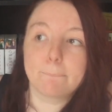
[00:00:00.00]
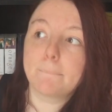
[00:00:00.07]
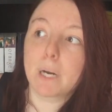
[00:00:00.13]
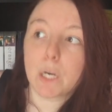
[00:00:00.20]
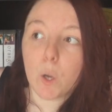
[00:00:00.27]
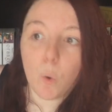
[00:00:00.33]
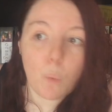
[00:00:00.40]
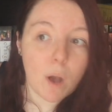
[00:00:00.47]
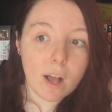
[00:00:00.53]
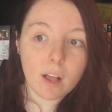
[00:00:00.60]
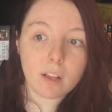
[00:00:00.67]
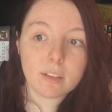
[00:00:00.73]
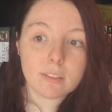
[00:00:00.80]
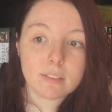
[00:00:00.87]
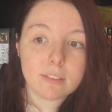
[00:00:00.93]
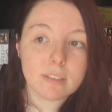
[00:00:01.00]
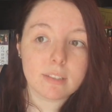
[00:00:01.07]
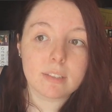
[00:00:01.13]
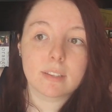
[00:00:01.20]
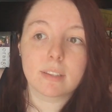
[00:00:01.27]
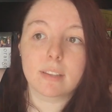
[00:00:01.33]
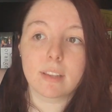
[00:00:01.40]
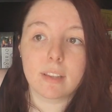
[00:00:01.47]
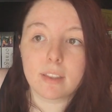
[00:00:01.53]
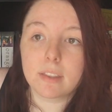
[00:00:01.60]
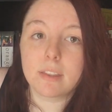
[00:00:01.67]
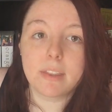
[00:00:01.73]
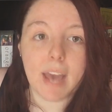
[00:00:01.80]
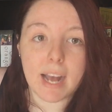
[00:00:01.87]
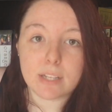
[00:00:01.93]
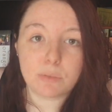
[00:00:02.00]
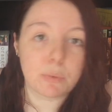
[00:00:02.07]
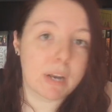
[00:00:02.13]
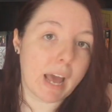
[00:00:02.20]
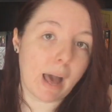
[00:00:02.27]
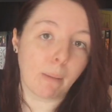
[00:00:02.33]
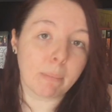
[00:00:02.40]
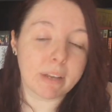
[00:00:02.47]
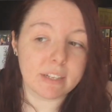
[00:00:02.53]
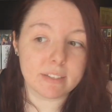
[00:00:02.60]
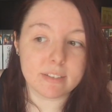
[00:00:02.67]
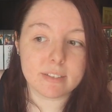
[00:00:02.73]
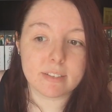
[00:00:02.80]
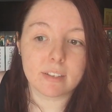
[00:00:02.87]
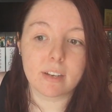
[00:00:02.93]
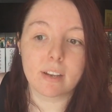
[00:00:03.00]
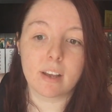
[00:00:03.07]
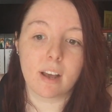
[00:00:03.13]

but oh well, that's what happened.